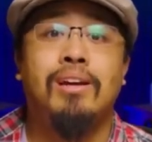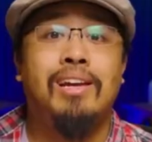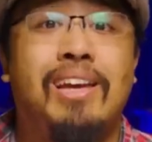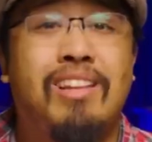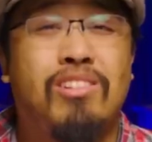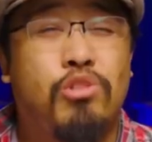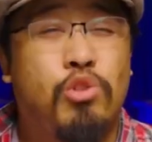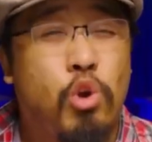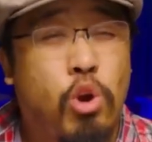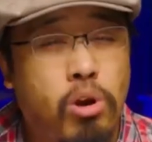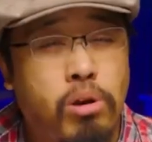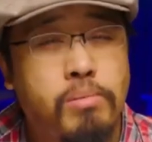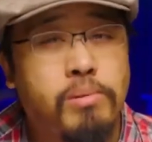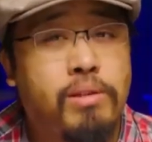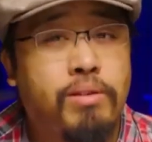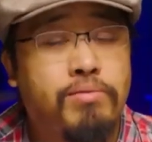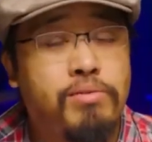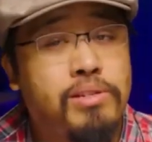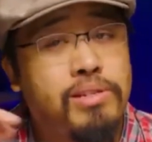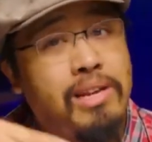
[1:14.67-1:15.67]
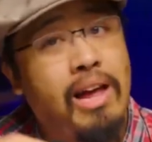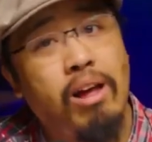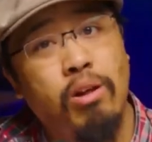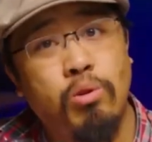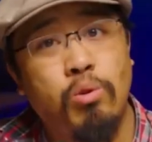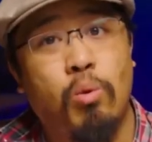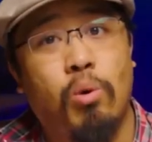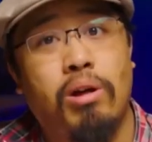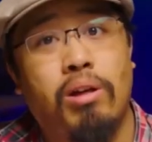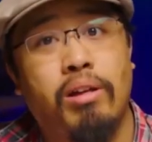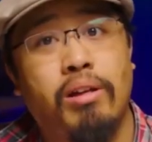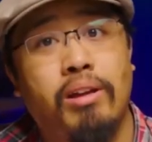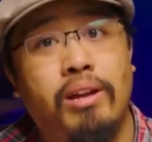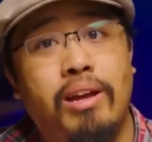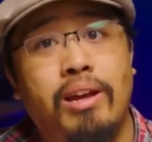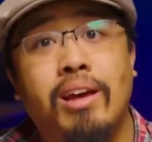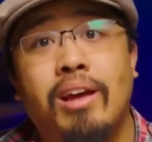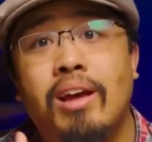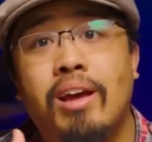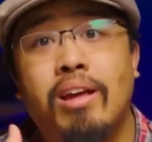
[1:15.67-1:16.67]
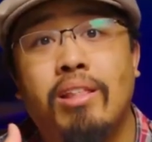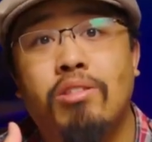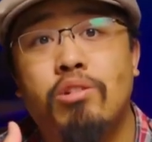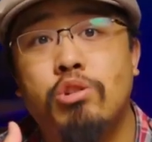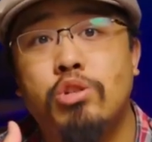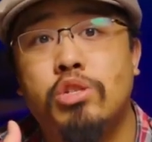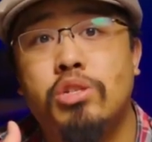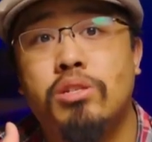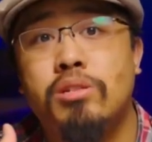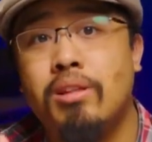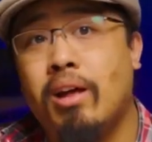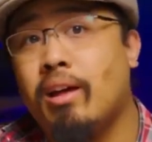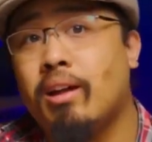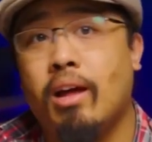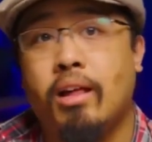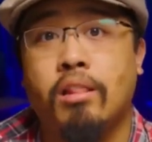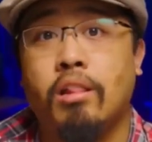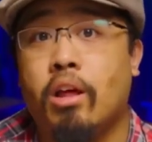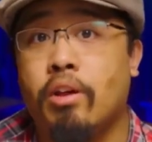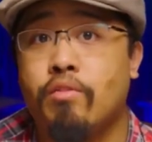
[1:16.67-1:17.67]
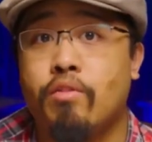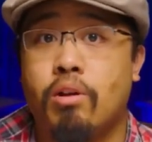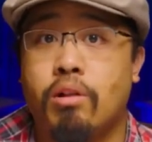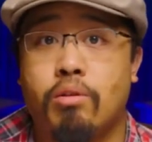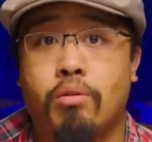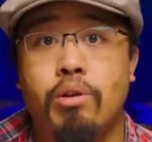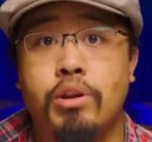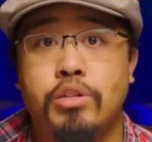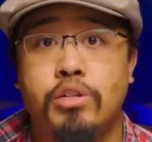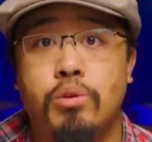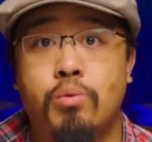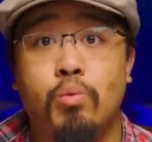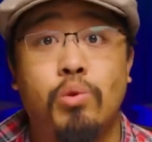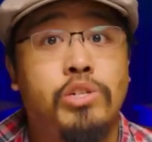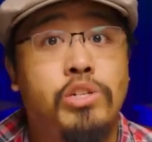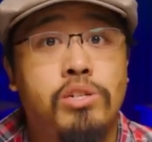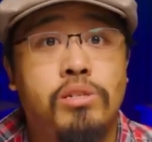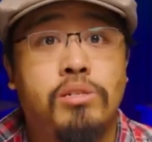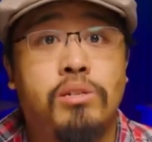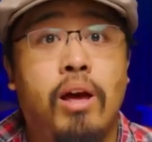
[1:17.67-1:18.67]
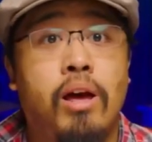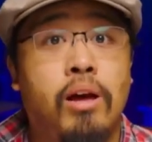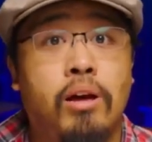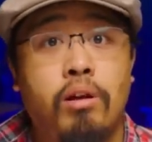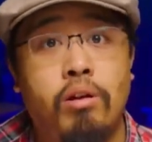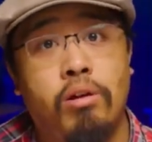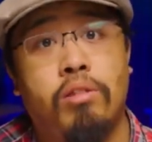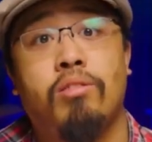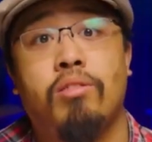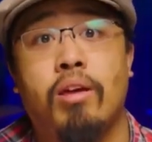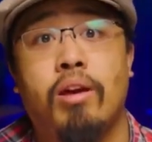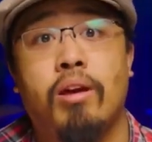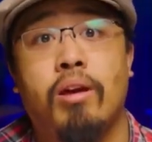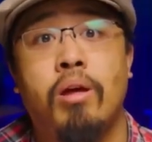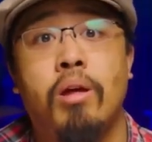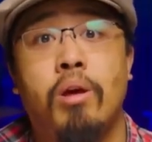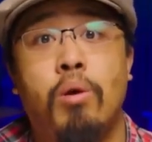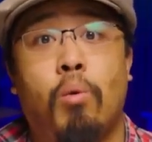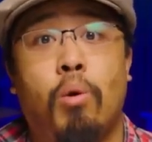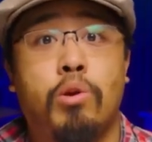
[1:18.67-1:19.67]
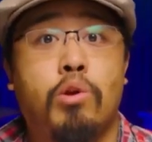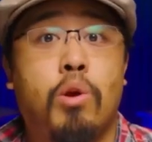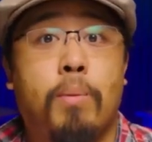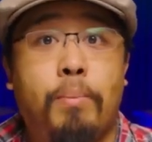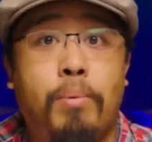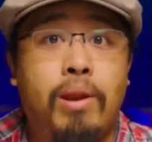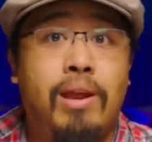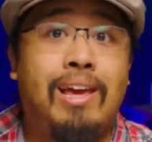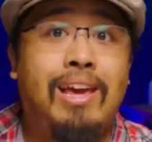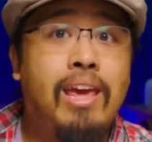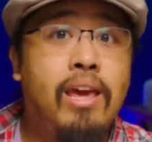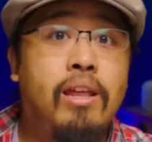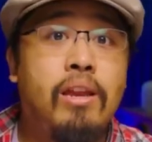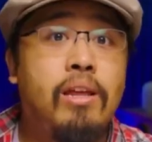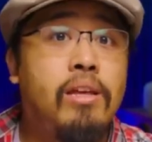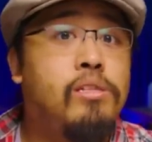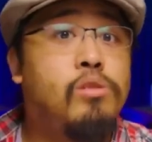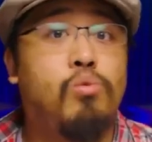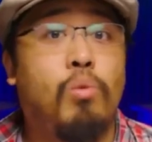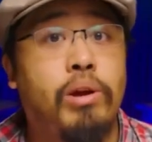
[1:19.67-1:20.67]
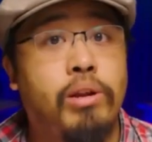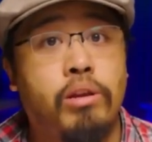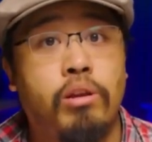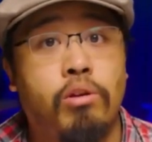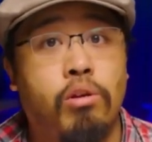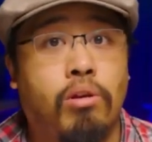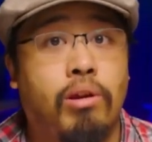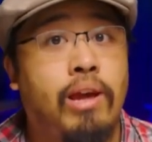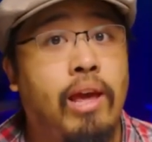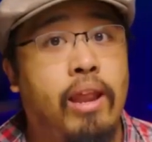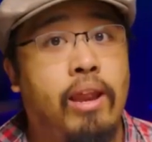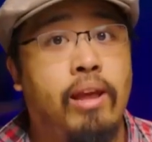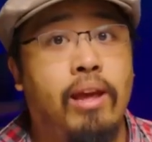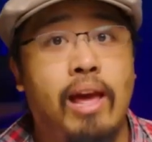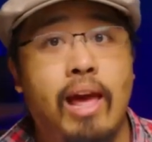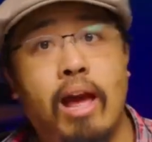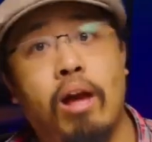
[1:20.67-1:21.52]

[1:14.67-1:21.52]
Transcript: In terms of sound quality, there's not a lot of coloration, which is a good thing. What you're putting in is what you're getting